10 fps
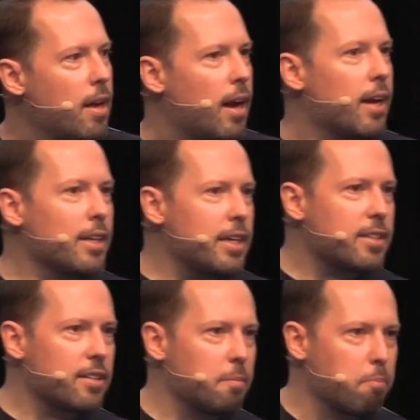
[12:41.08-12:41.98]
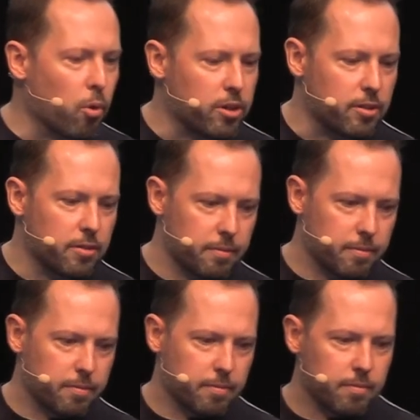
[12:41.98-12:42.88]
At least as important,
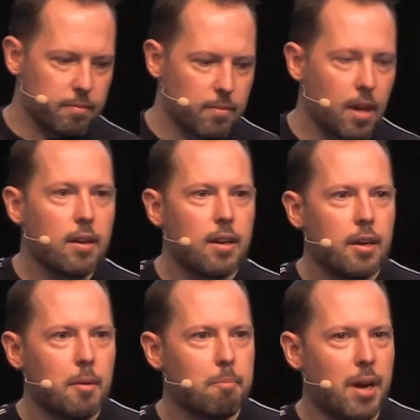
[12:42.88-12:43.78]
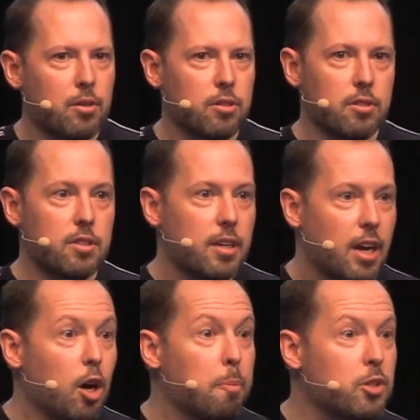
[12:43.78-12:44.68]
browsers
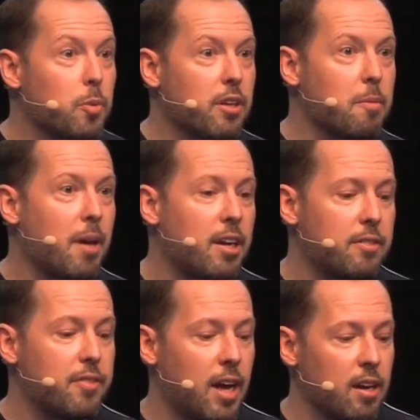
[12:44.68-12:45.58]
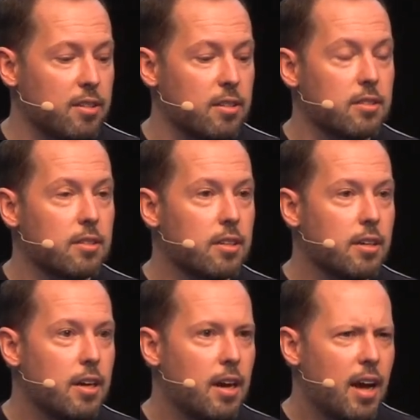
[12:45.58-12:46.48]
help us with competitive analysis.
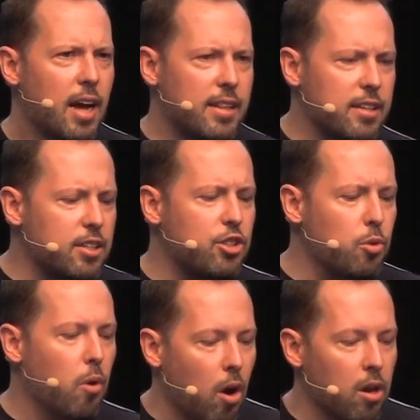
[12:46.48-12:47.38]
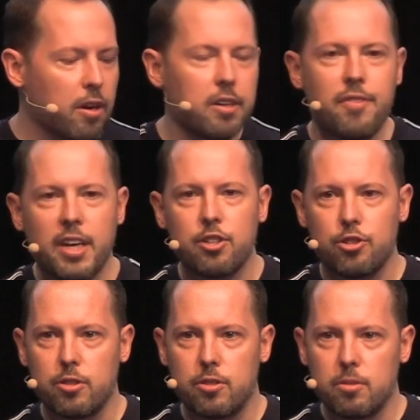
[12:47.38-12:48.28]
And this is to all our
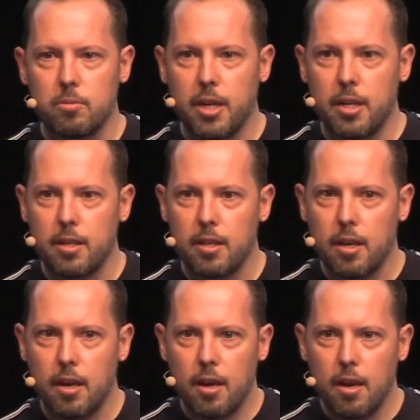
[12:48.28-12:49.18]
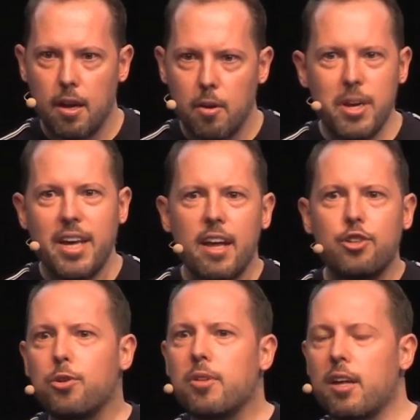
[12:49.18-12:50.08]
advantages, right? We can't
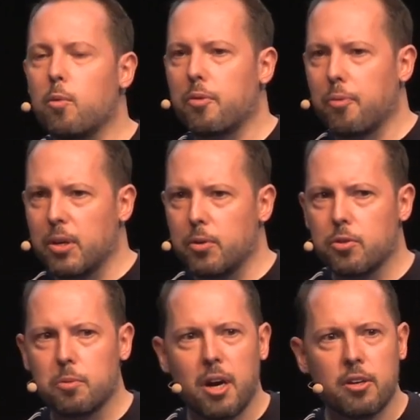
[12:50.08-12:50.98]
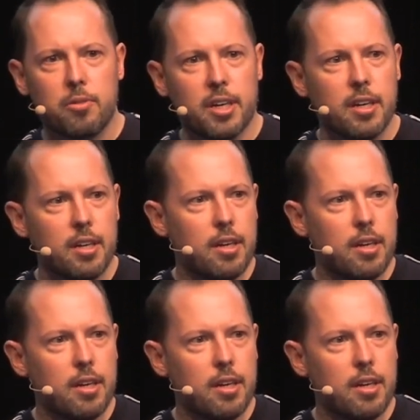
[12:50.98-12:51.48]
do that with real user monitoring.